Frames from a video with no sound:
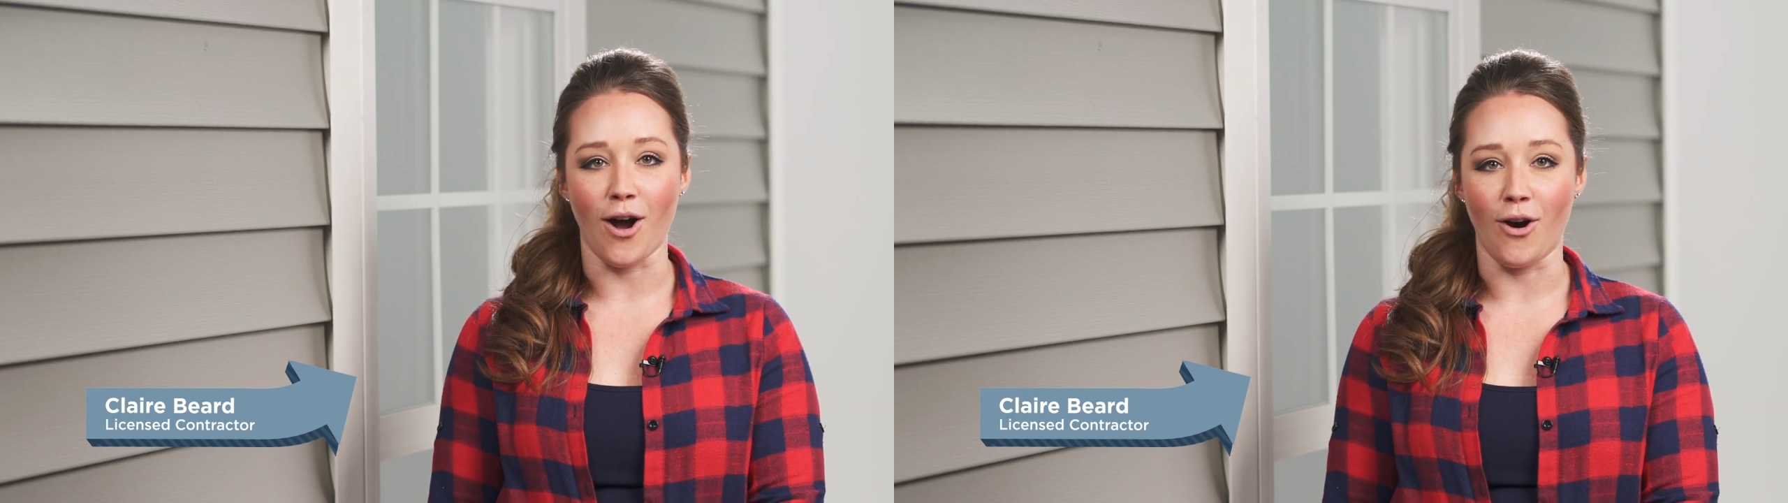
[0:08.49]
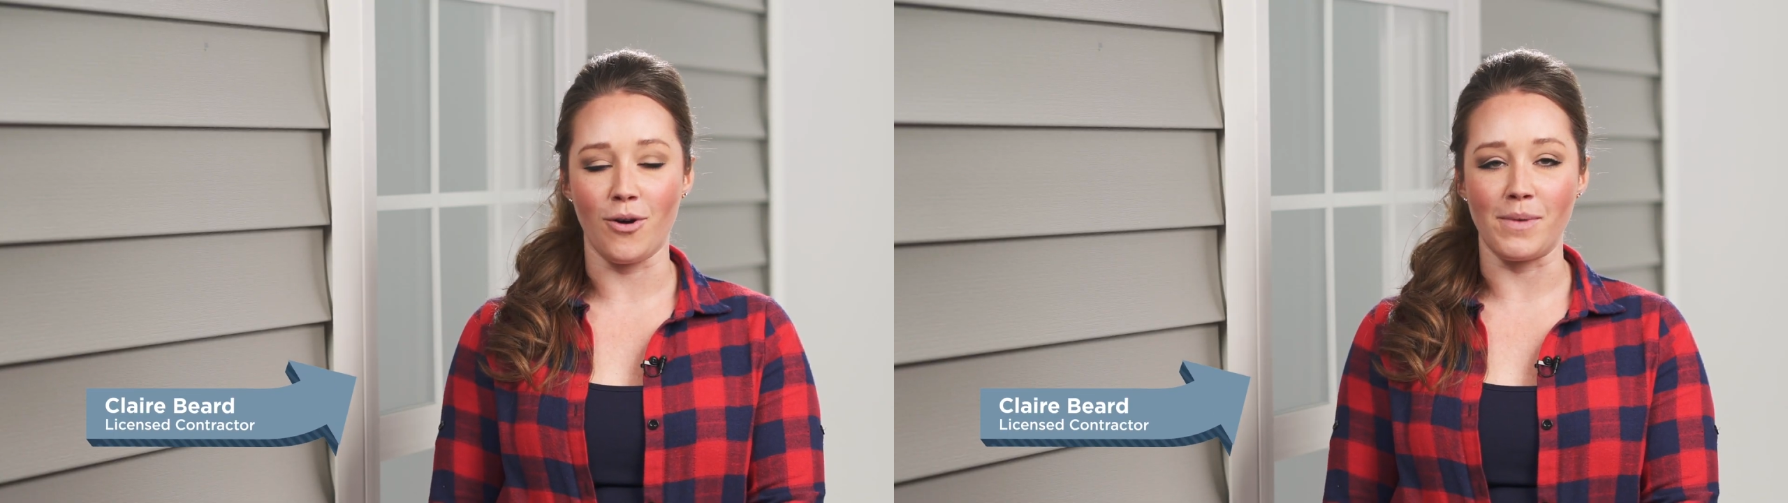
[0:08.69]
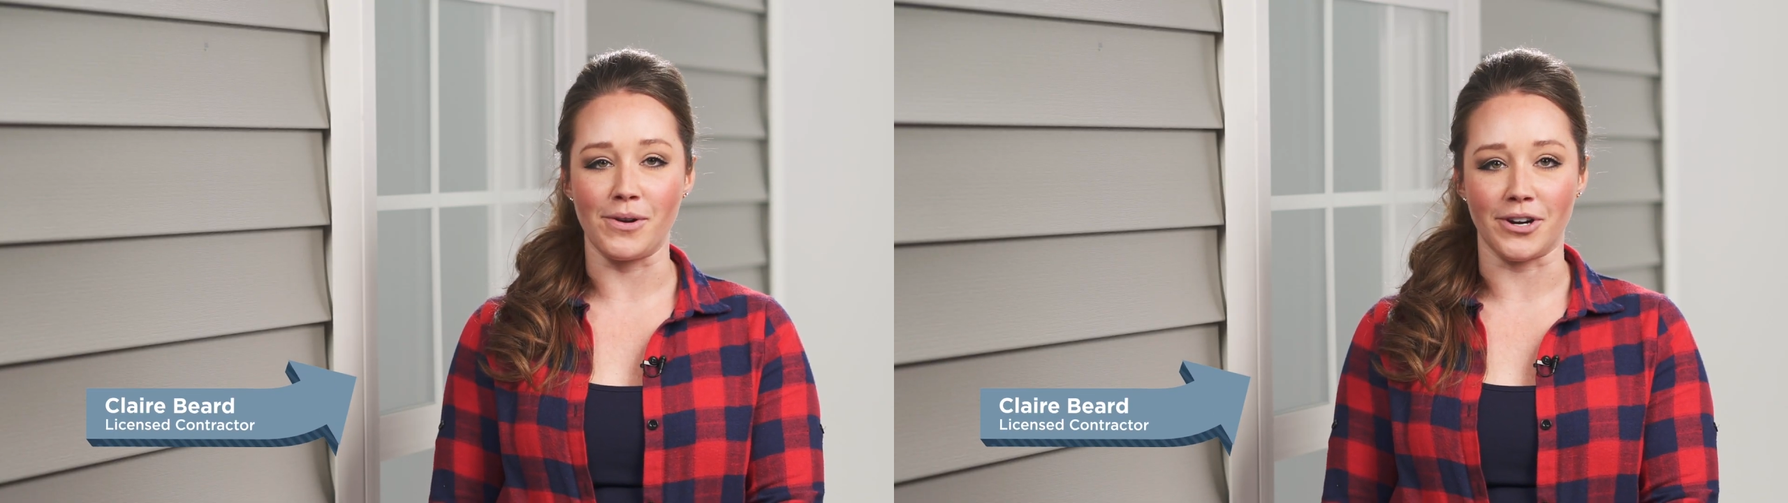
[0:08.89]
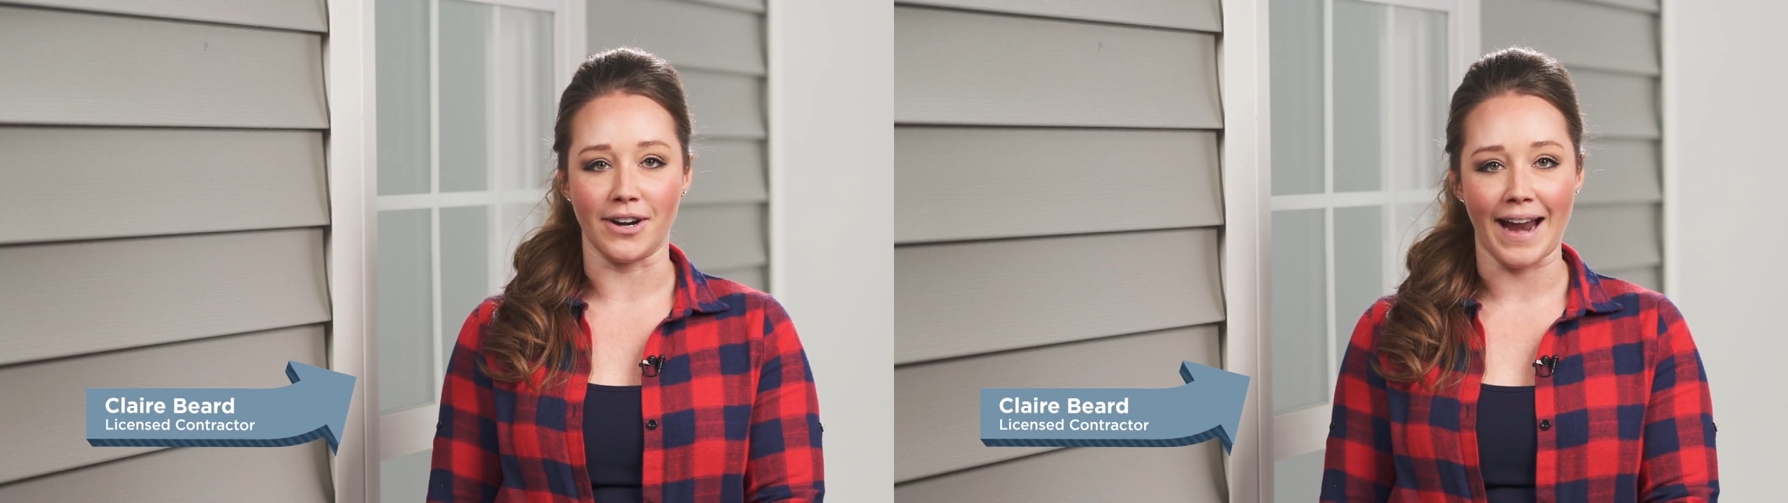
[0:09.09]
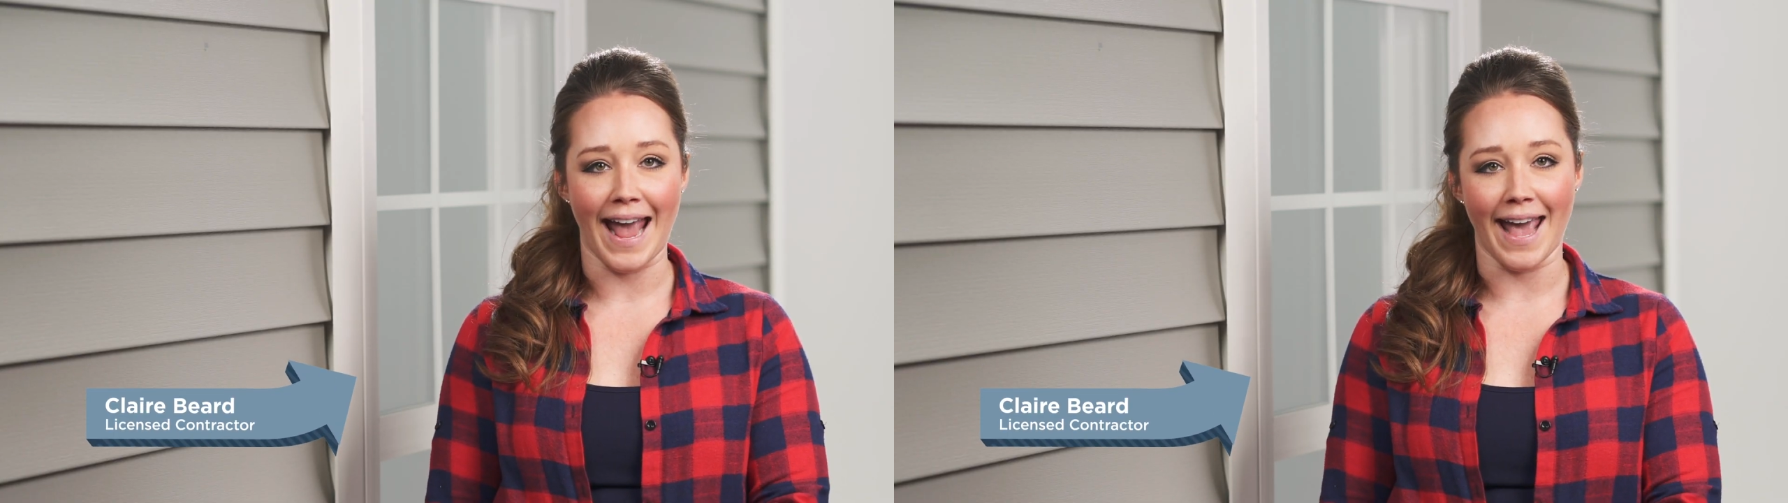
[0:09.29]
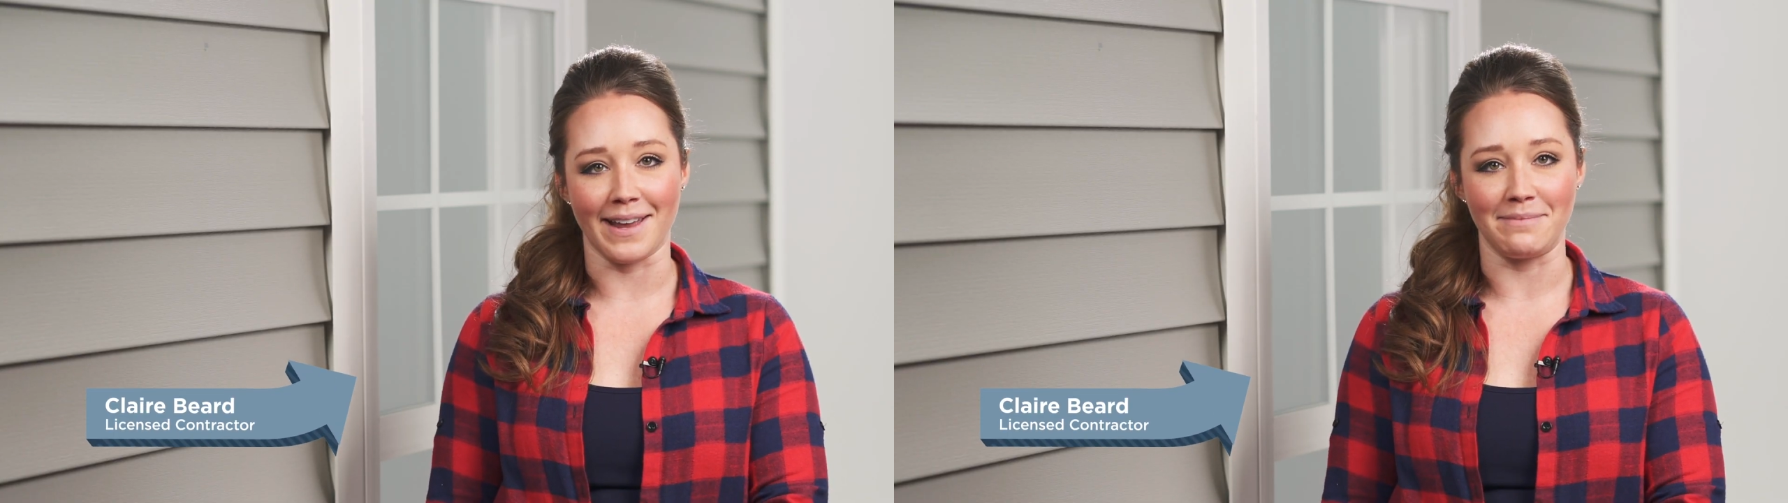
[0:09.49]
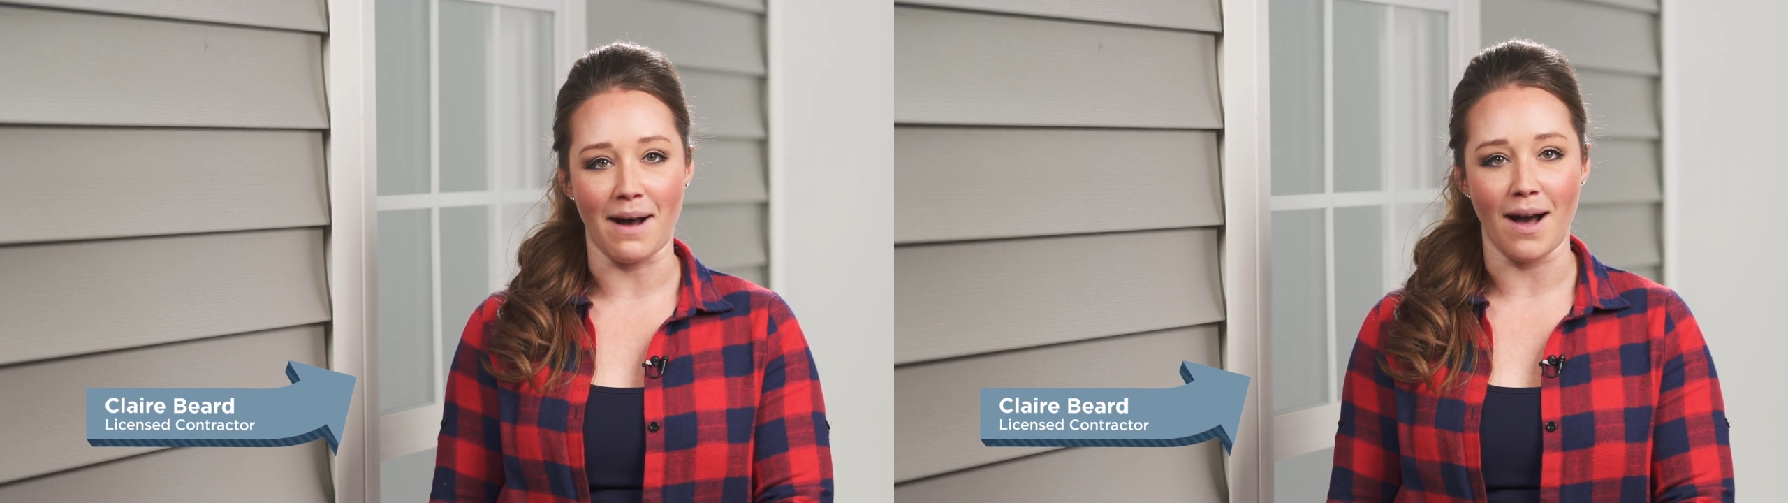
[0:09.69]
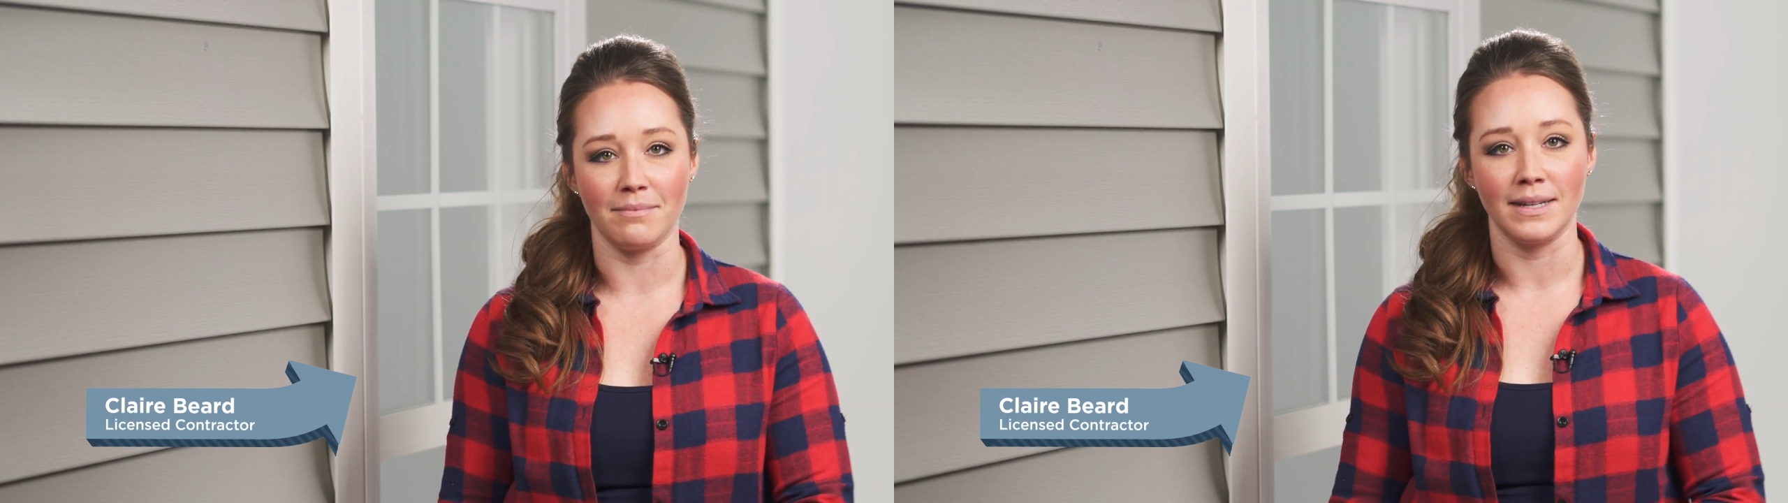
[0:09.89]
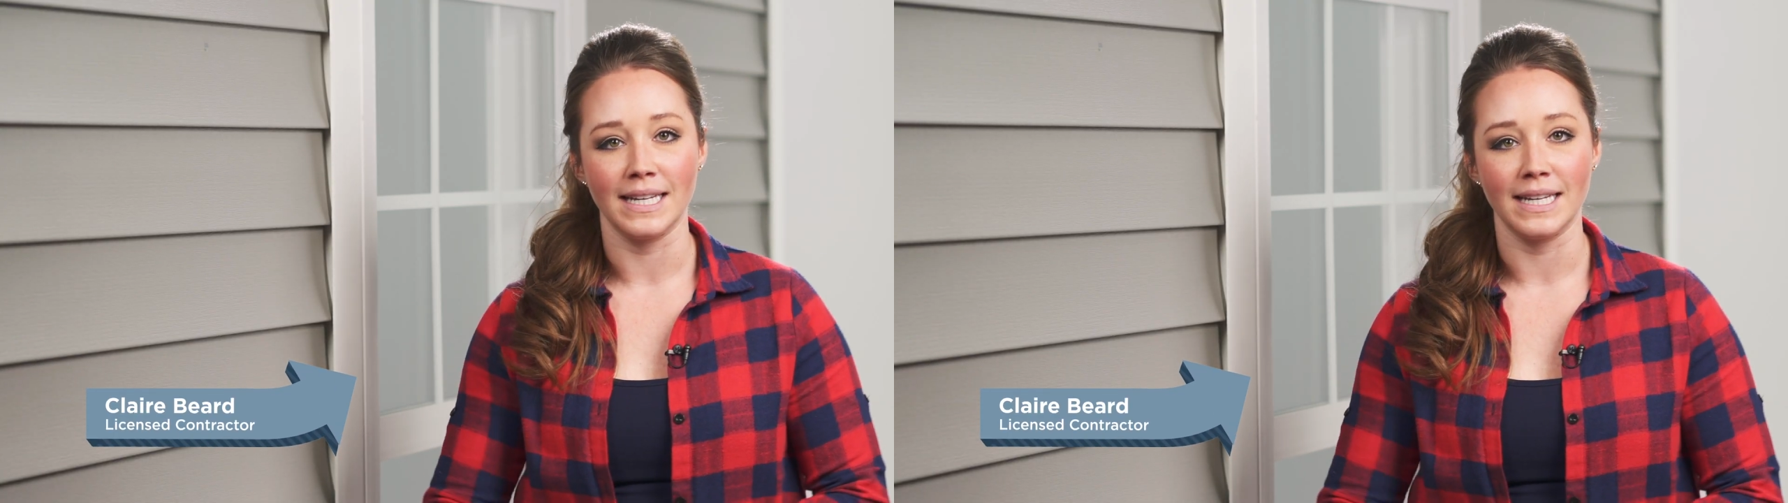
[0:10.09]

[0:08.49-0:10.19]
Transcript: a homeowner, and a mom.